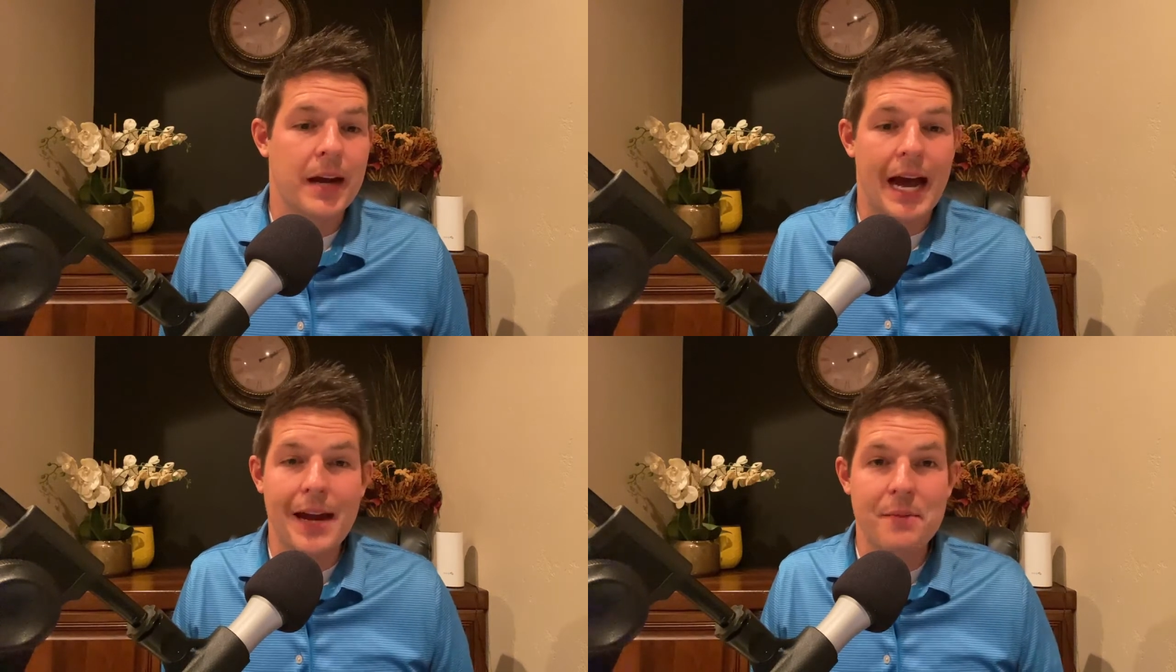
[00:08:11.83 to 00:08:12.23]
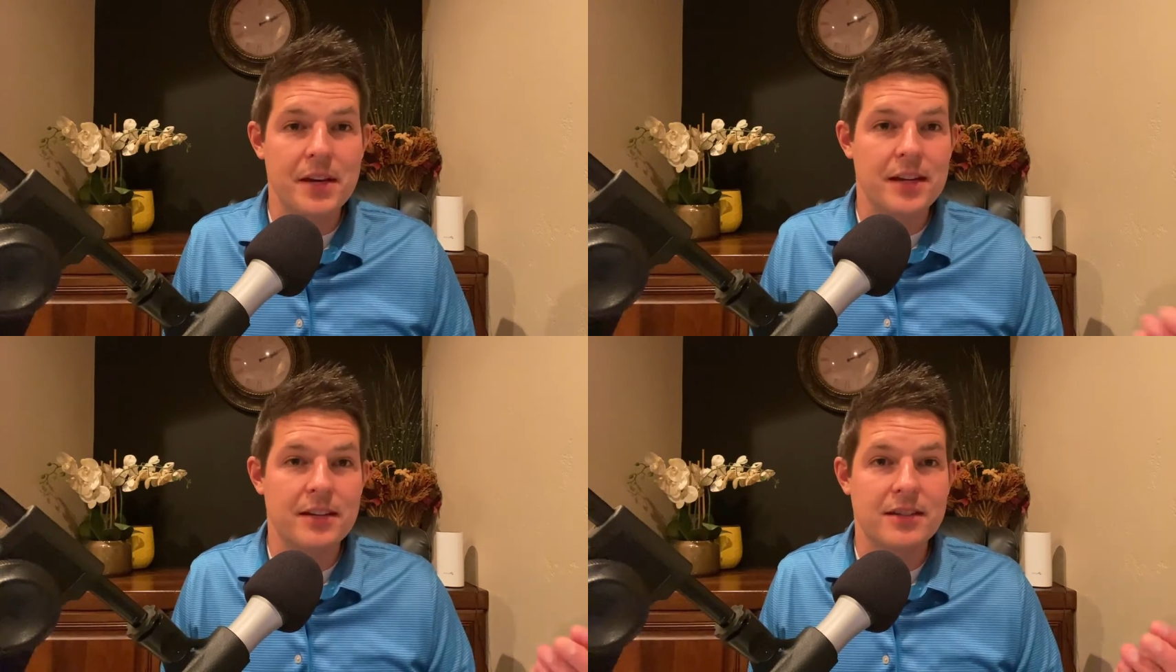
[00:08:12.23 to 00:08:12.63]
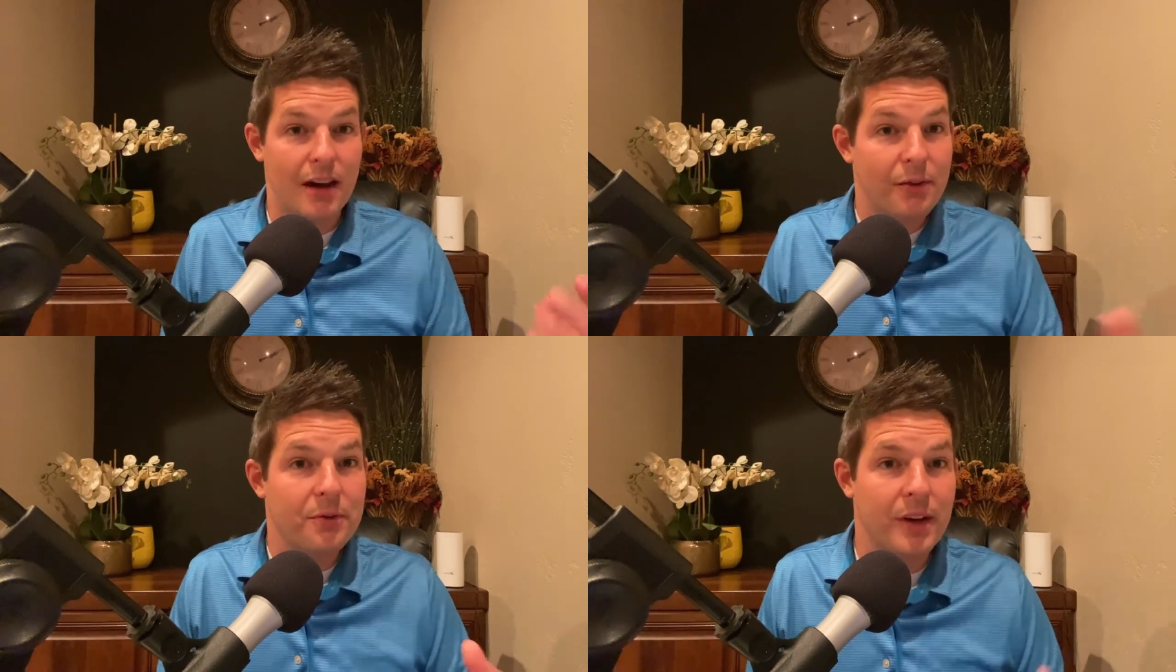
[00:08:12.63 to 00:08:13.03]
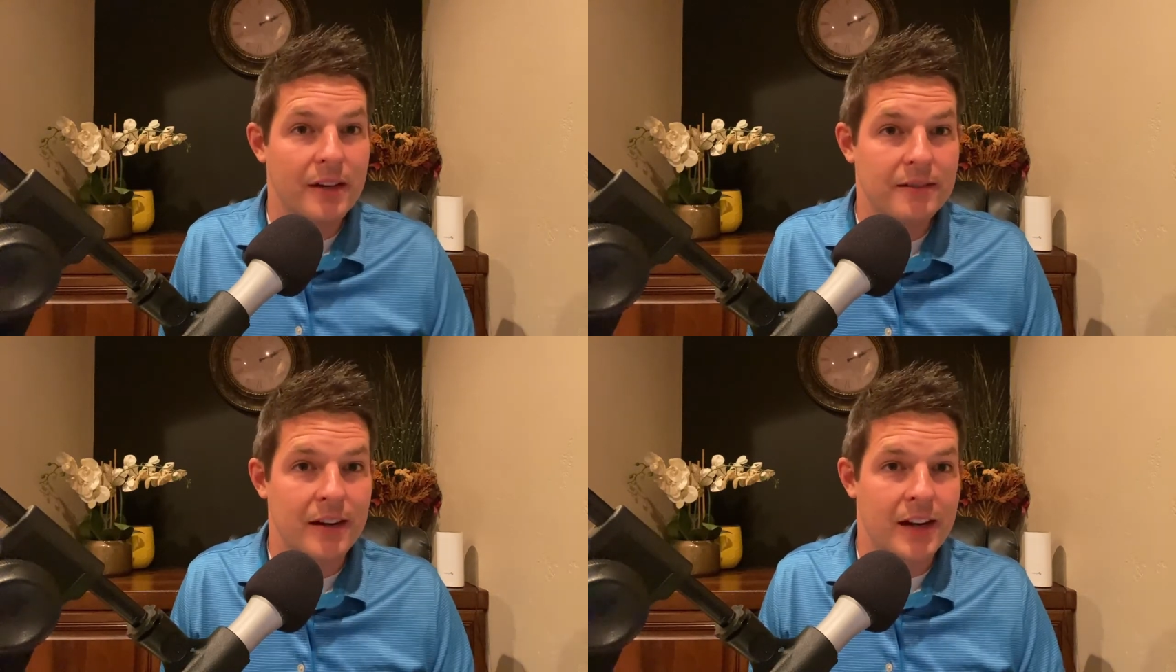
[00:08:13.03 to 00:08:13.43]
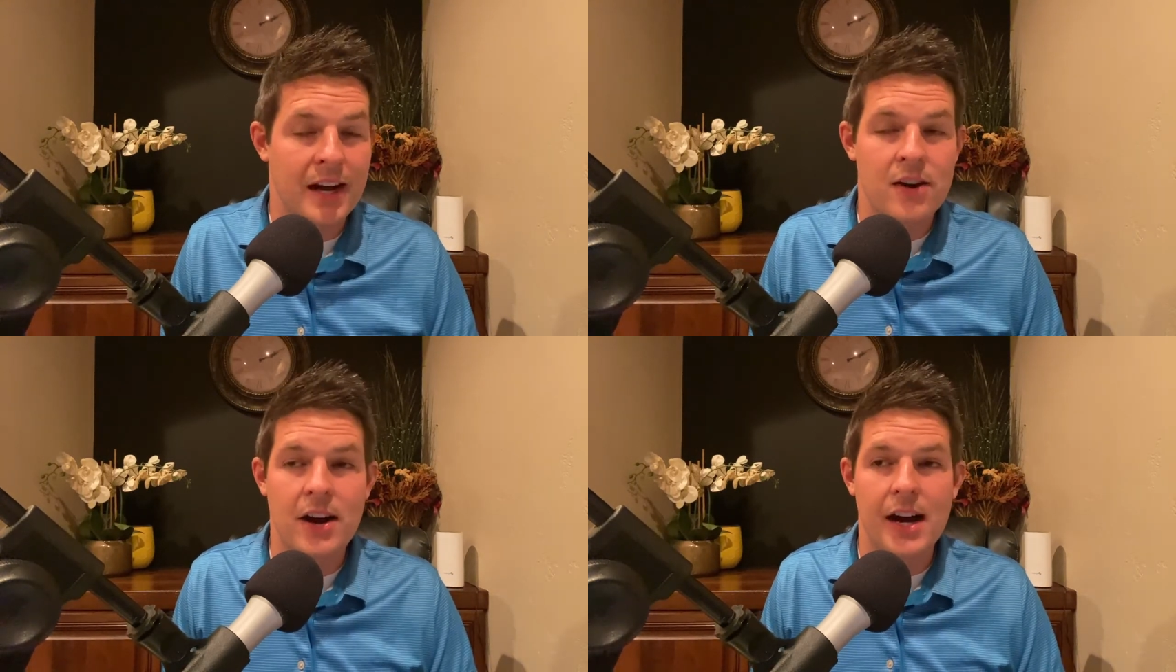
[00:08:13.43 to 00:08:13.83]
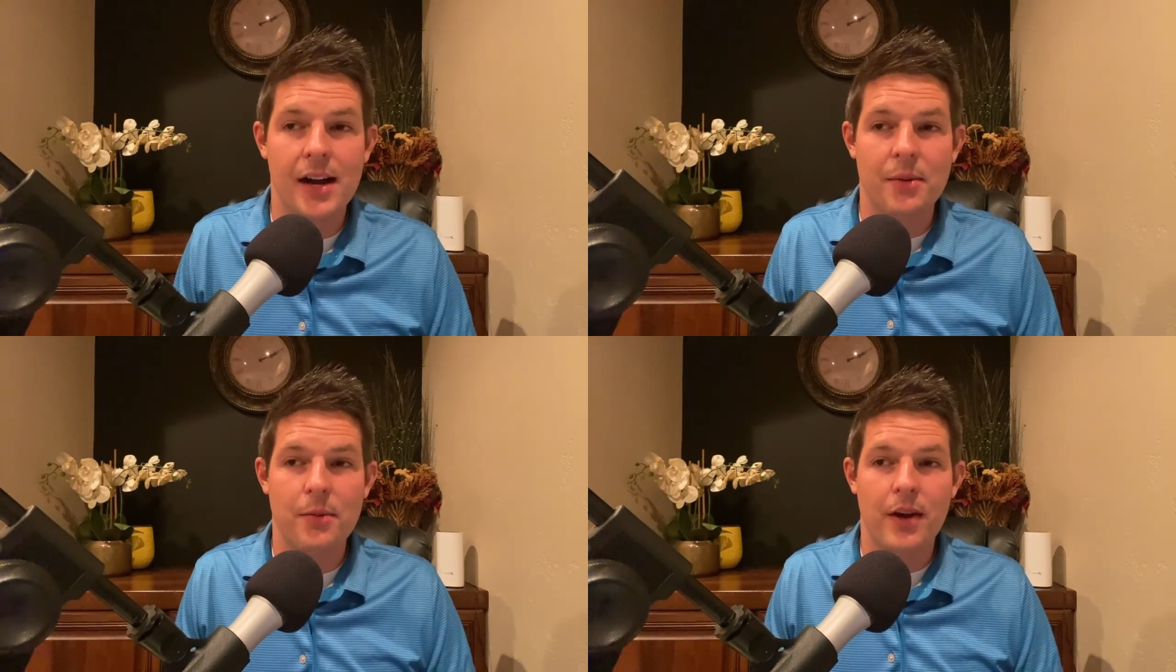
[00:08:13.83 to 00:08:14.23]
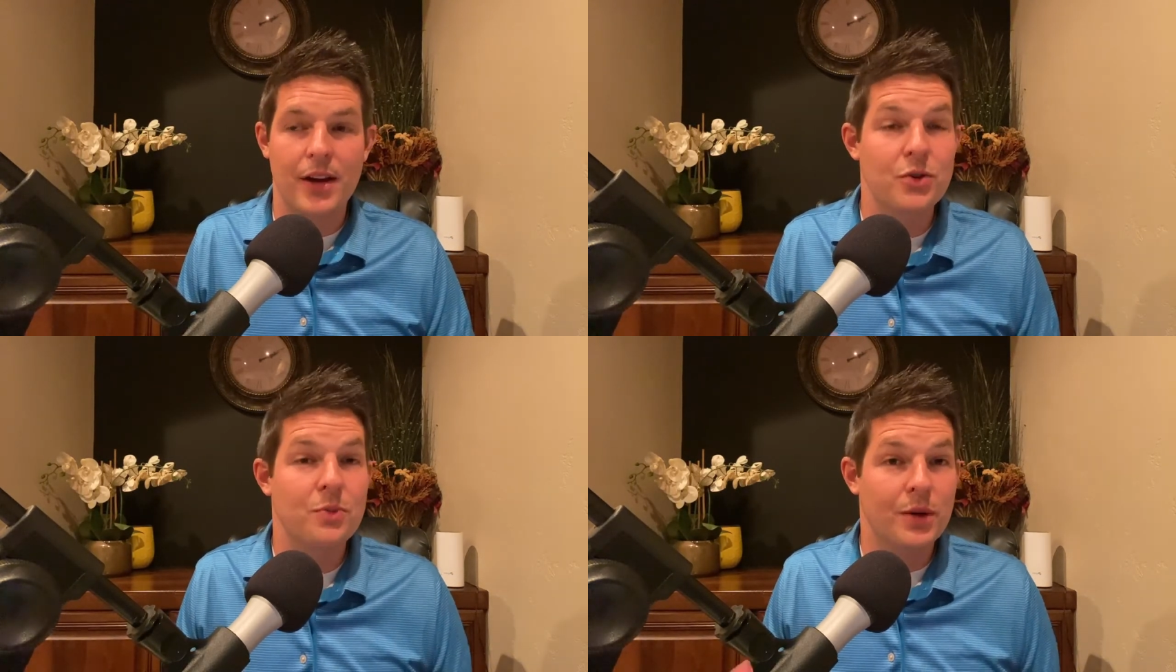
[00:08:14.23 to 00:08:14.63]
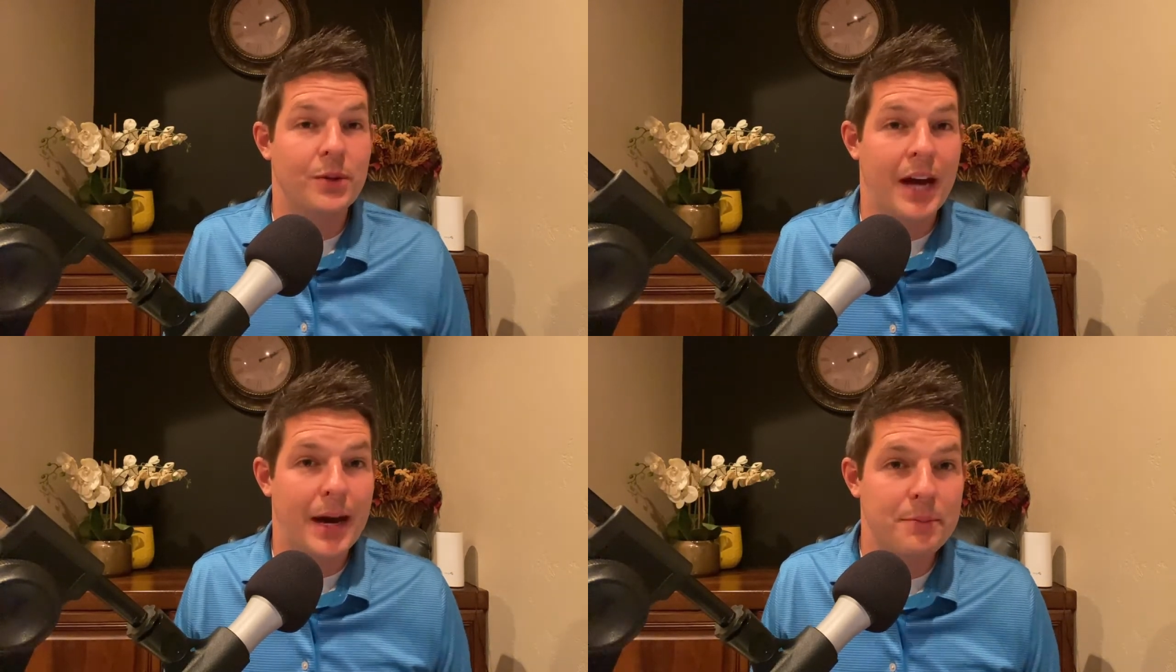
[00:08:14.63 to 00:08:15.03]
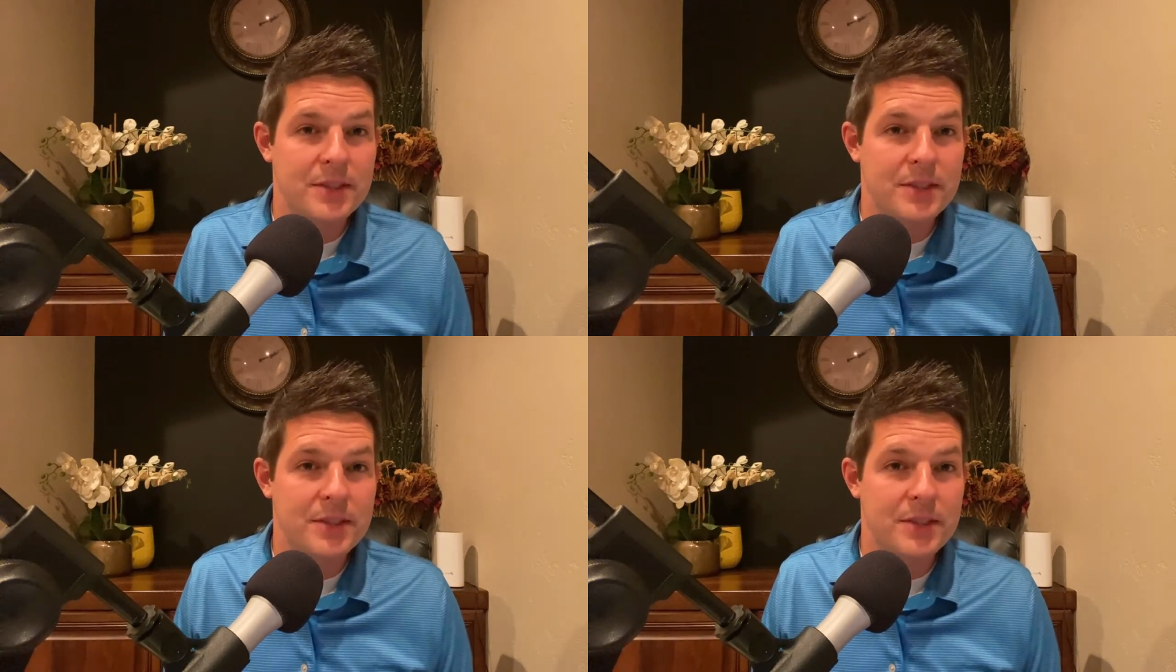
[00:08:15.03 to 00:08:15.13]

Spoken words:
I'm in software right now. I do mobile apps.